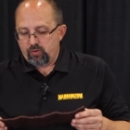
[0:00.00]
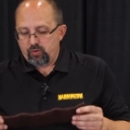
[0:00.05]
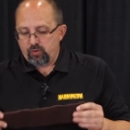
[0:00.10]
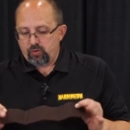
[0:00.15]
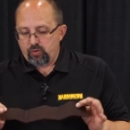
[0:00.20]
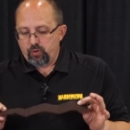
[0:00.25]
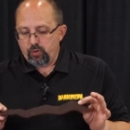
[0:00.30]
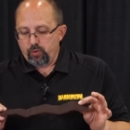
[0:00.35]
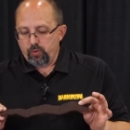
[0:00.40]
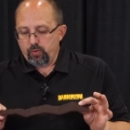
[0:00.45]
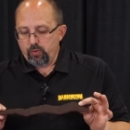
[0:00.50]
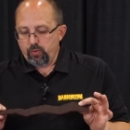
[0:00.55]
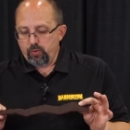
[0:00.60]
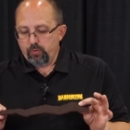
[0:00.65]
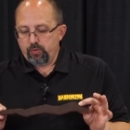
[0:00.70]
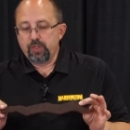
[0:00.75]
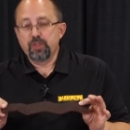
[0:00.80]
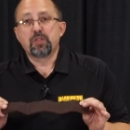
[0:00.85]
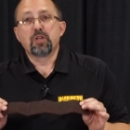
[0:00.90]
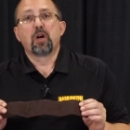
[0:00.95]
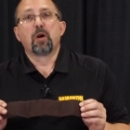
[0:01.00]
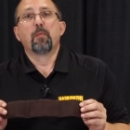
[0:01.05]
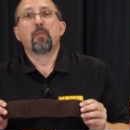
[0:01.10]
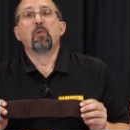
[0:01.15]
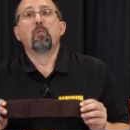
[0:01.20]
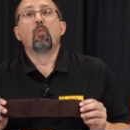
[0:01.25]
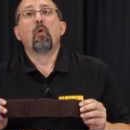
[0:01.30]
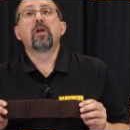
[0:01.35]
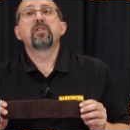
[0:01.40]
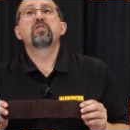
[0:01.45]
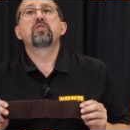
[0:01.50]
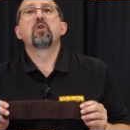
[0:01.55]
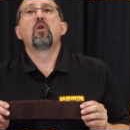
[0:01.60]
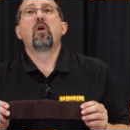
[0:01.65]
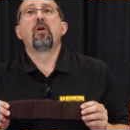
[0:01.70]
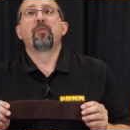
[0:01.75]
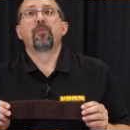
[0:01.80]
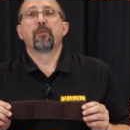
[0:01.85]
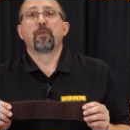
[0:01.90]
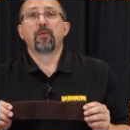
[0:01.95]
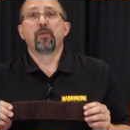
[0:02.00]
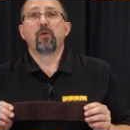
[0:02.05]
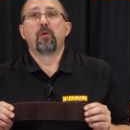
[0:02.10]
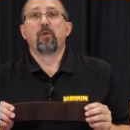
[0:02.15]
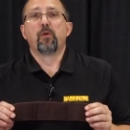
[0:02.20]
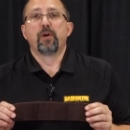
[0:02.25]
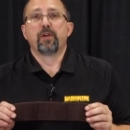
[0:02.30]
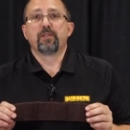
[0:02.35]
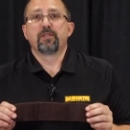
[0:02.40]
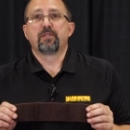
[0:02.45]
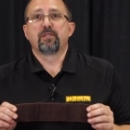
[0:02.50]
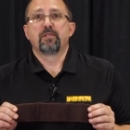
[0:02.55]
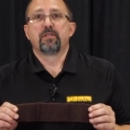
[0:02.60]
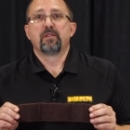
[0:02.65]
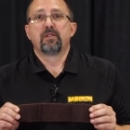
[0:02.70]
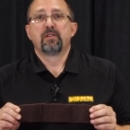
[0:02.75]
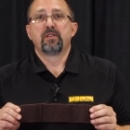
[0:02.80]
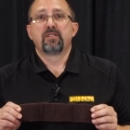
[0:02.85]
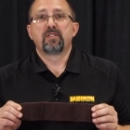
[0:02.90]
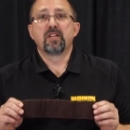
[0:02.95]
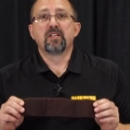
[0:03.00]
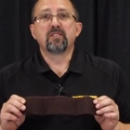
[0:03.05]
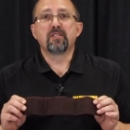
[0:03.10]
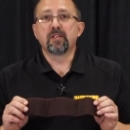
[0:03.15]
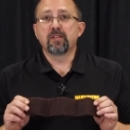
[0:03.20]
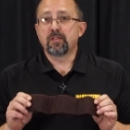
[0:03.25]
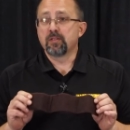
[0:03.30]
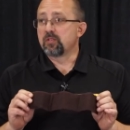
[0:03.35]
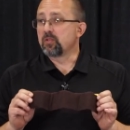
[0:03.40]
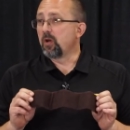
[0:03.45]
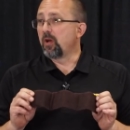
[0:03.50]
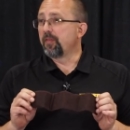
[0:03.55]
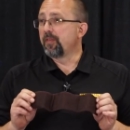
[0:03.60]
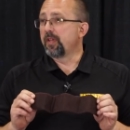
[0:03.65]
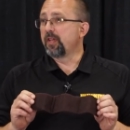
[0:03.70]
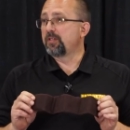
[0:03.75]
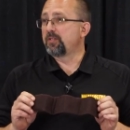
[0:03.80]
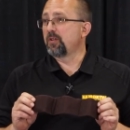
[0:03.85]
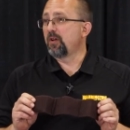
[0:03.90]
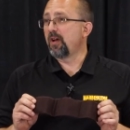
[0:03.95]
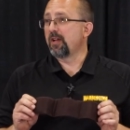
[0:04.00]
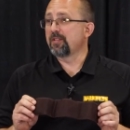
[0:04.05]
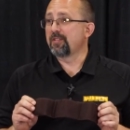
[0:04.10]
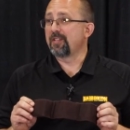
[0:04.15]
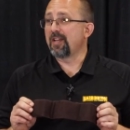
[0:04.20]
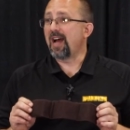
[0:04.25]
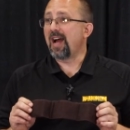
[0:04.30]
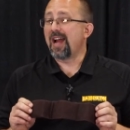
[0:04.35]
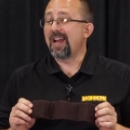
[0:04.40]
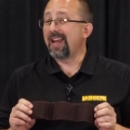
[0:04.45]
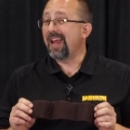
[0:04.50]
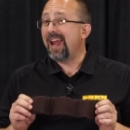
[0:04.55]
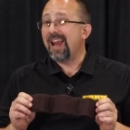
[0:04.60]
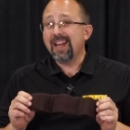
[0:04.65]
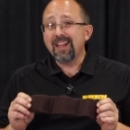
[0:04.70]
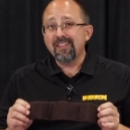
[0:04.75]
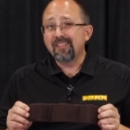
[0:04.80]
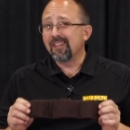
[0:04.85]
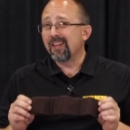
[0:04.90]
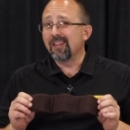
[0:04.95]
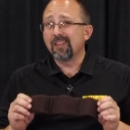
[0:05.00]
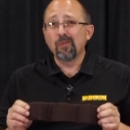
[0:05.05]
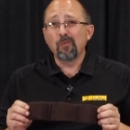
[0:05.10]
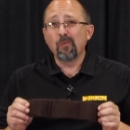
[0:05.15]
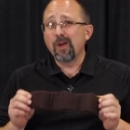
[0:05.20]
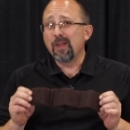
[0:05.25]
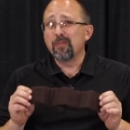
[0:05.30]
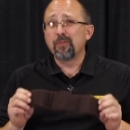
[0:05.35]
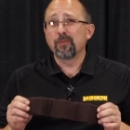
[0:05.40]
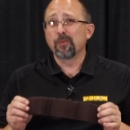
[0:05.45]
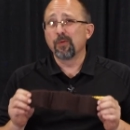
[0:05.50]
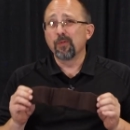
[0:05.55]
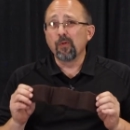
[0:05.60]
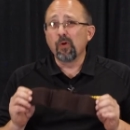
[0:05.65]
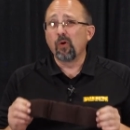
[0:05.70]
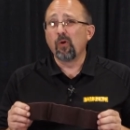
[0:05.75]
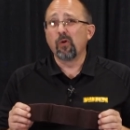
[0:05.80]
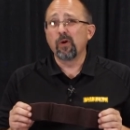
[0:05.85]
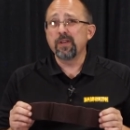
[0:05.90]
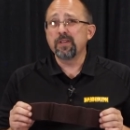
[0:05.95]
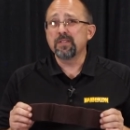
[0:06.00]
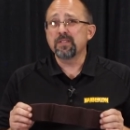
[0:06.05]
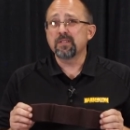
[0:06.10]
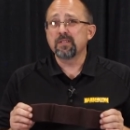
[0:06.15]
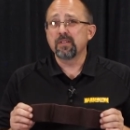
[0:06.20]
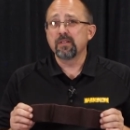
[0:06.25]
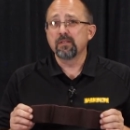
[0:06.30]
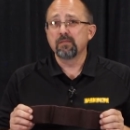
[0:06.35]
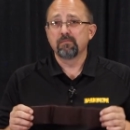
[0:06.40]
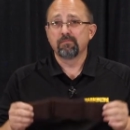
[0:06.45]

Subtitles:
to determine what's gone through the hoist. Since this is on the exhaust side, anything that went through the hoist